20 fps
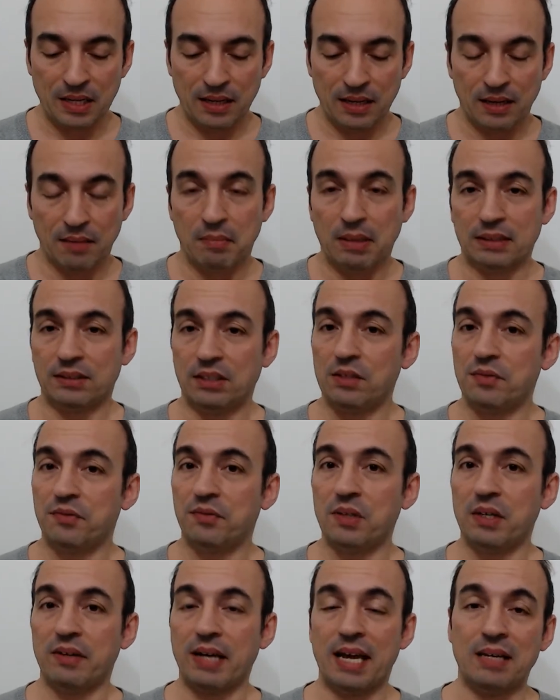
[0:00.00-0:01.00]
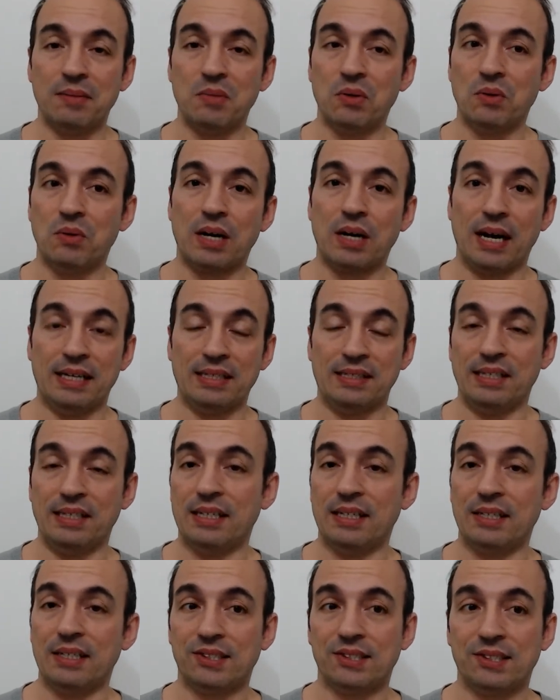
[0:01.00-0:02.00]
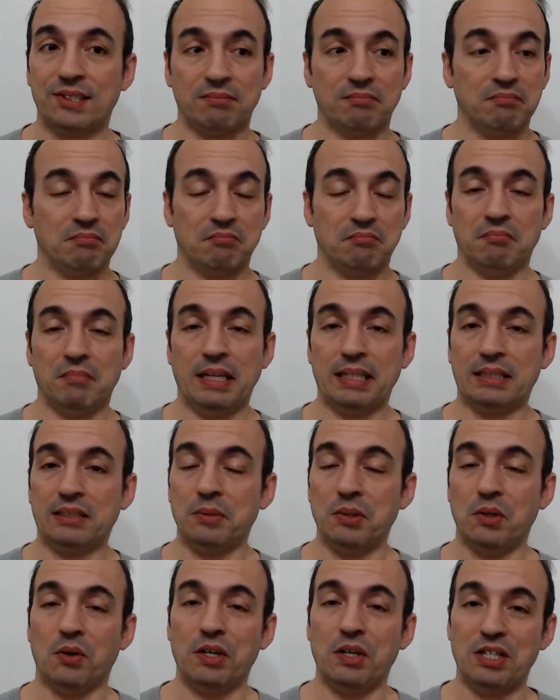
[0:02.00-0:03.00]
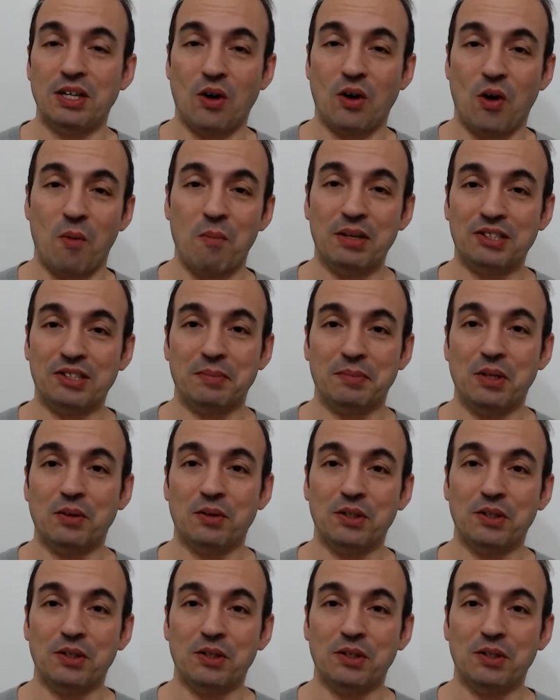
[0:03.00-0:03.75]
But if you have any more ideas, let me know in the comments below.